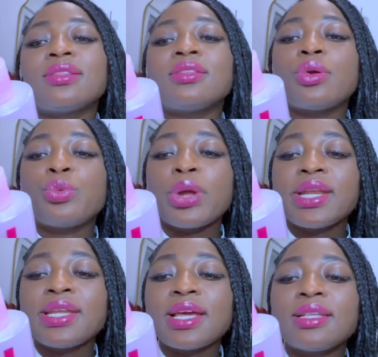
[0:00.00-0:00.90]
The
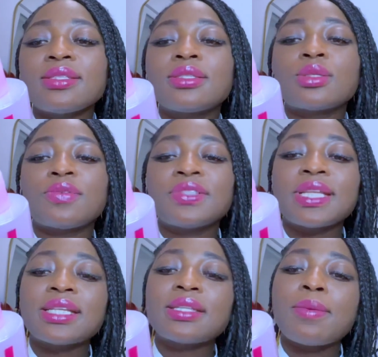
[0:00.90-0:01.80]
radiance,
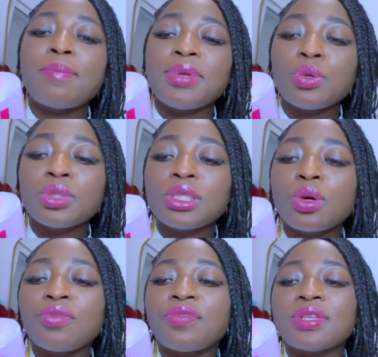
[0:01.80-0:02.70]
softness, and beauty
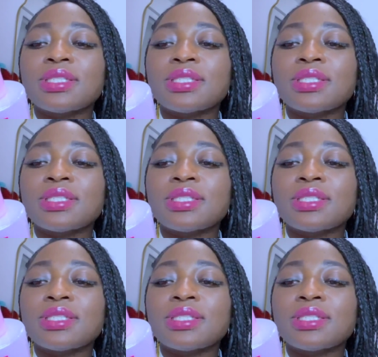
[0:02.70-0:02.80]
of